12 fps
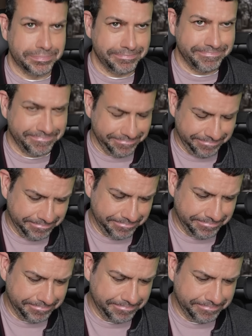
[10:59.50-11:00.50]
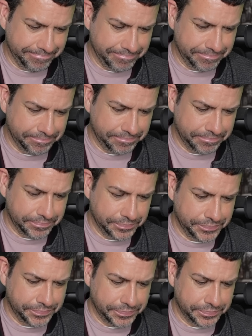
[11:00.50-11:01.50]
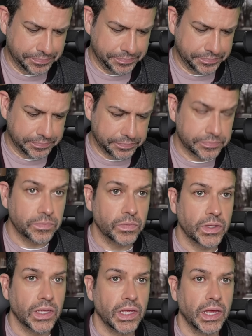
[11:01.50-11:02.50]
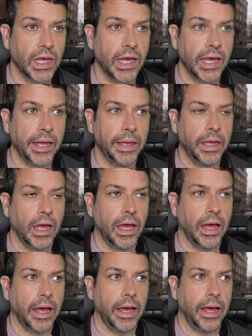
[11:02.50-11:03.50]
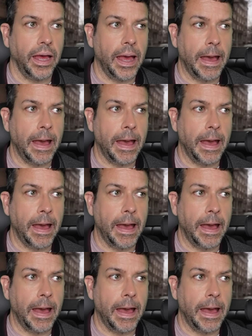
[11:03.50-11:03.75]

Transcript: Oh, are you a comedian? What will I have seen you in then, mate?